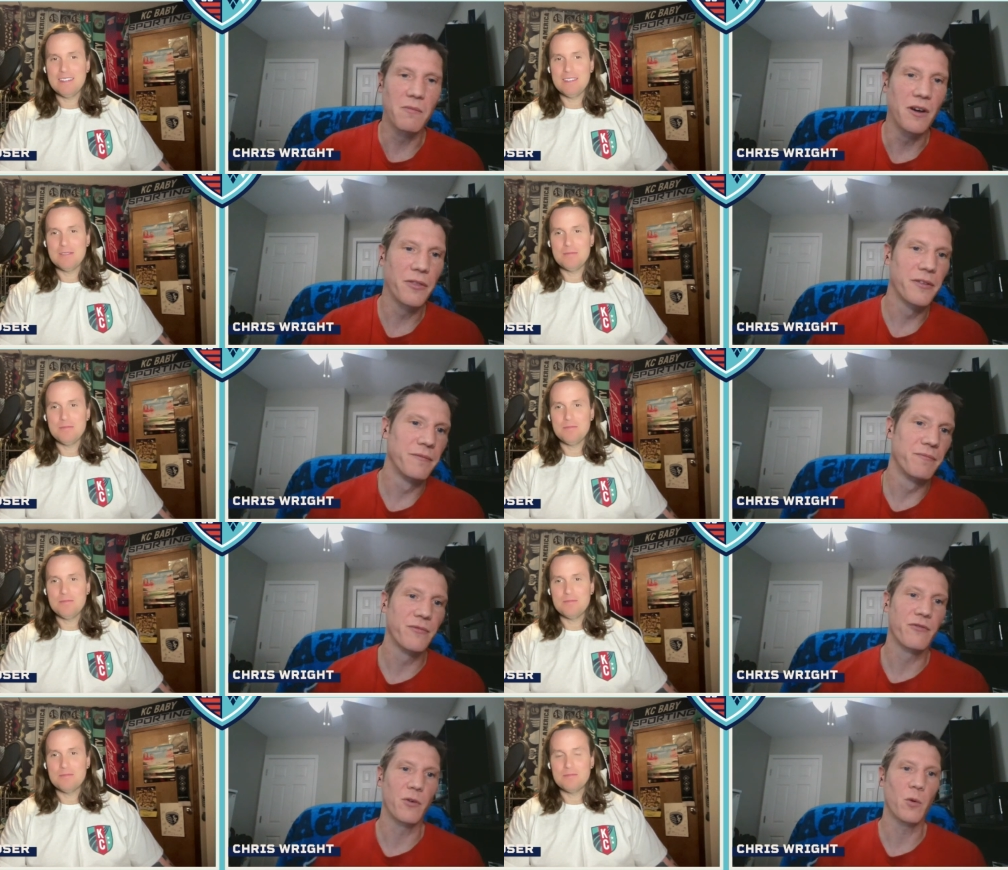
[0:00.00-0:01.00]
Speaker 1: of the month
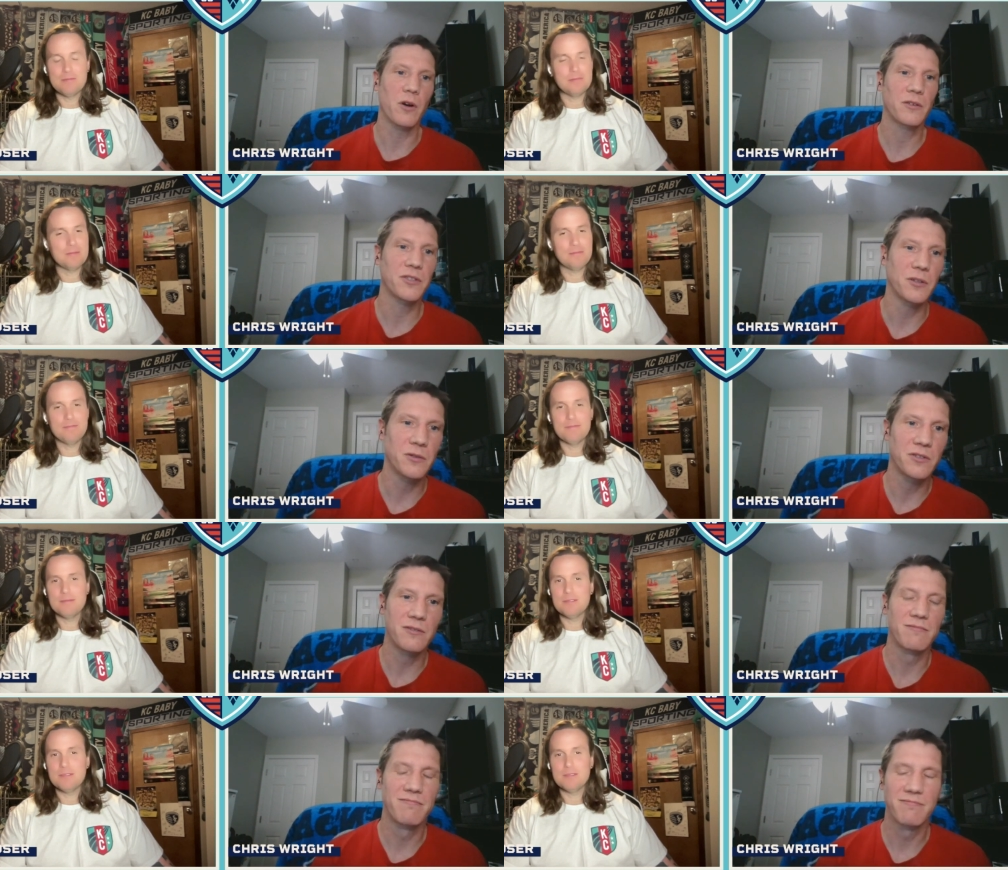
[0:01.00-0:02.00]
for work. So
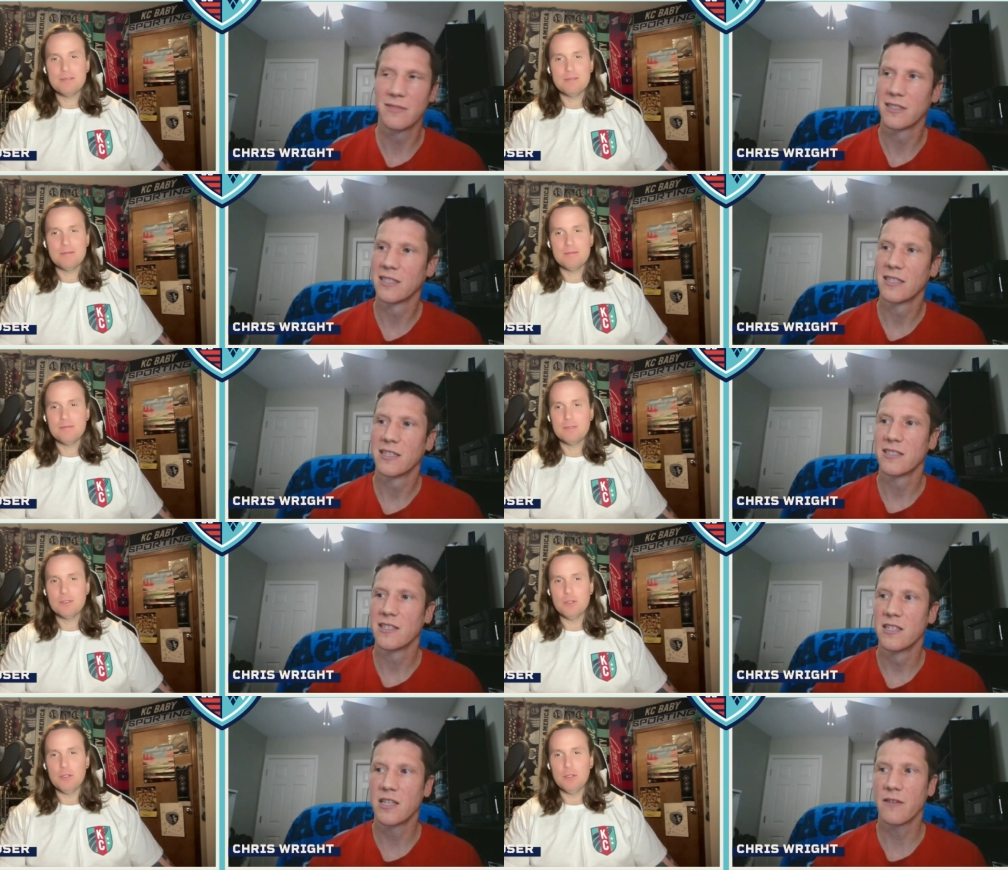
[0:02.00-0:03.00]
it's
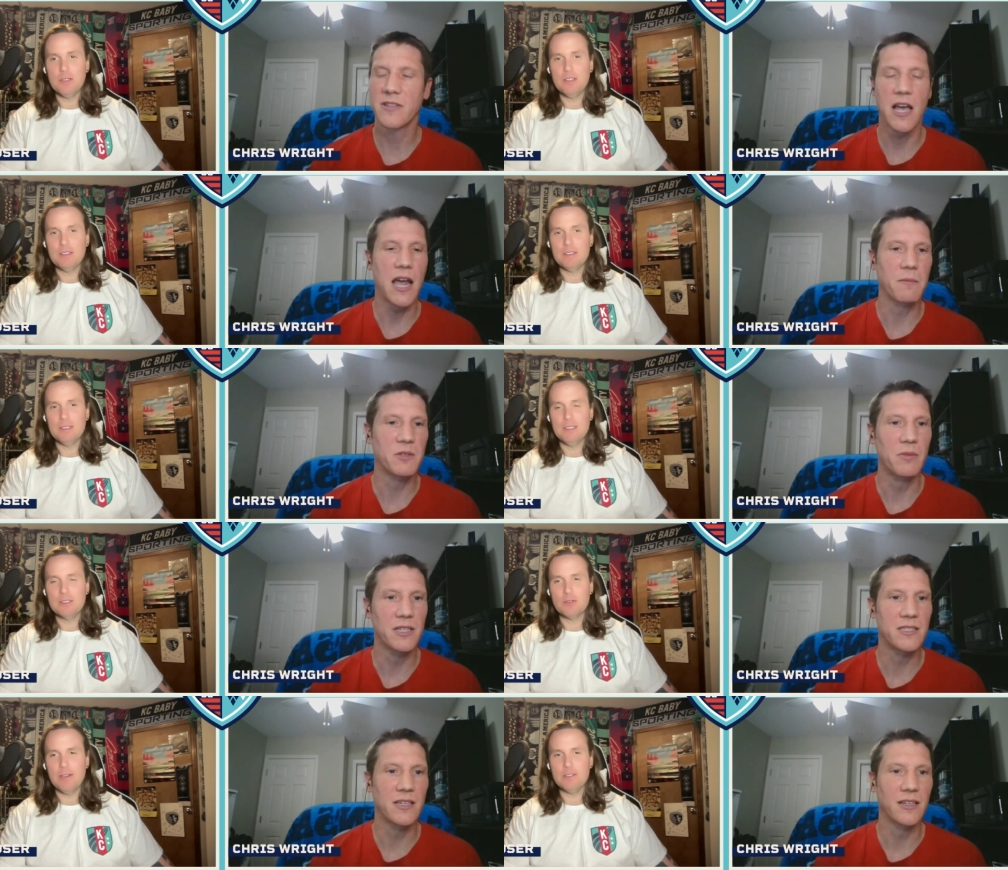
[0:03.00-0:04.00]
Good tough
Speaker 2: times,
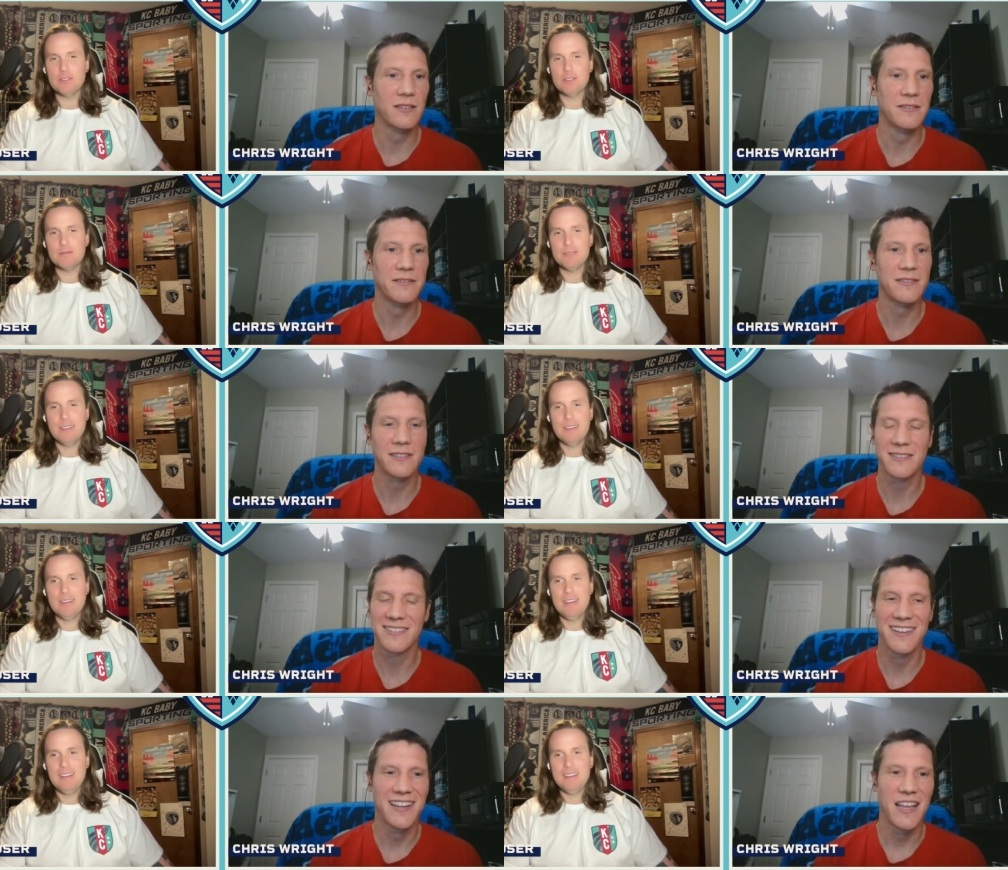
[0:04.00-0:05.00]
but uh,
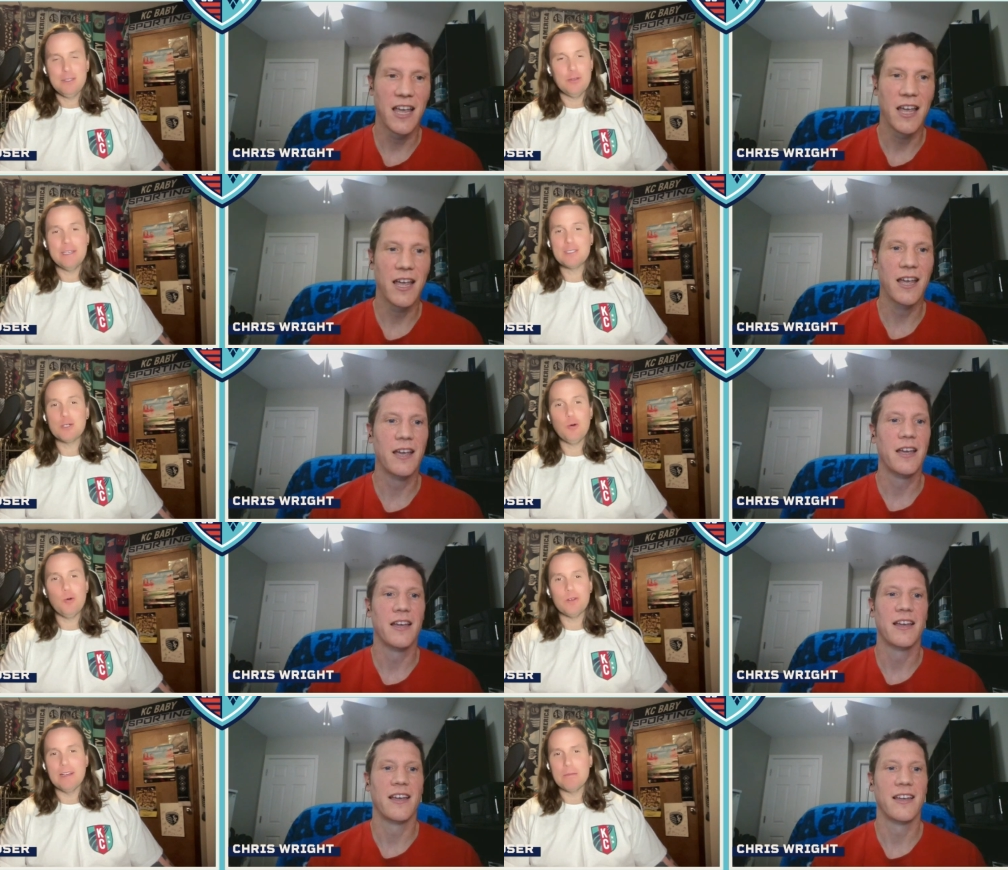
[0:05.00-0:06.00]
you think it's
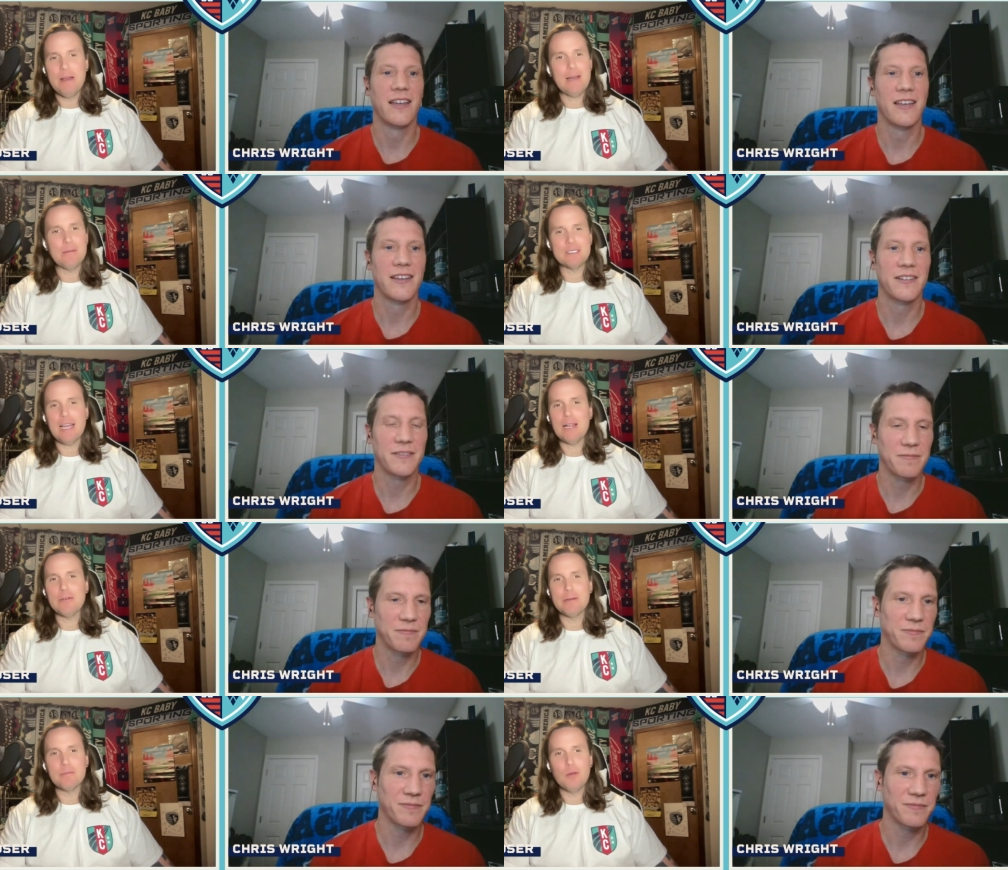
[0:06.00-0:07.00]
cool. You're like, man, I'm a
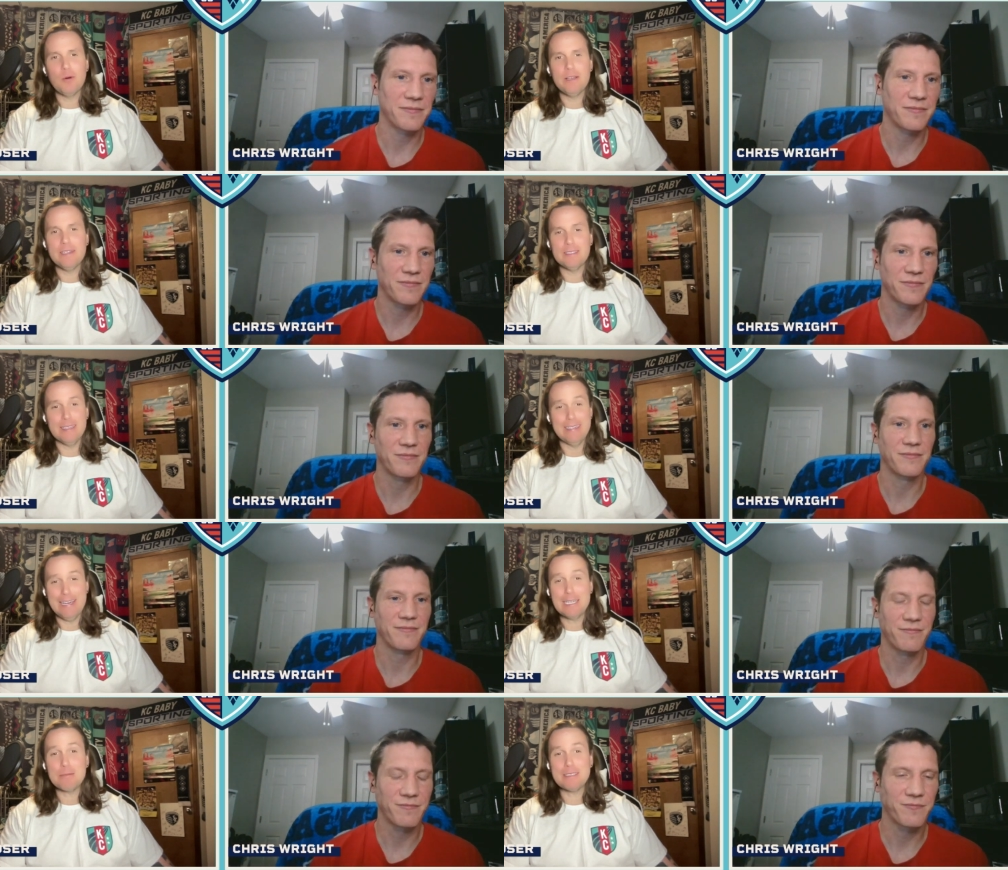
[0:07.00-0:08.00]
salaried employee, and it's
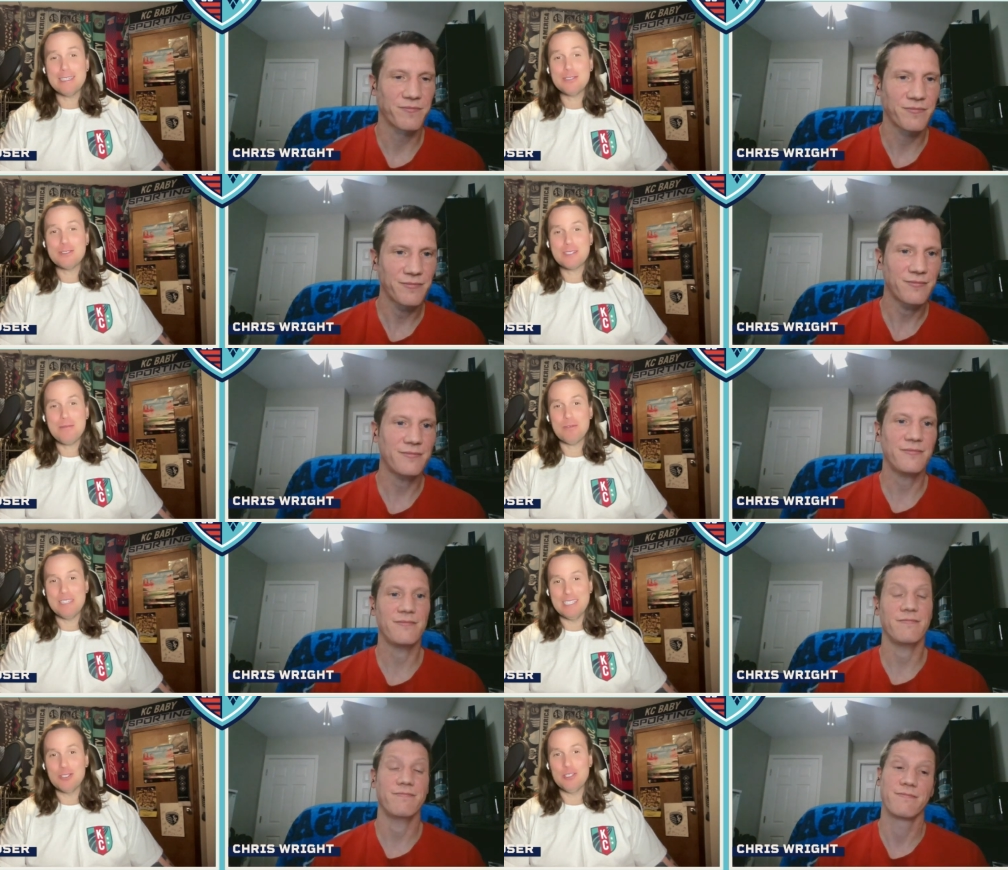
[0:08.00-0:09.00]
like expectations come with that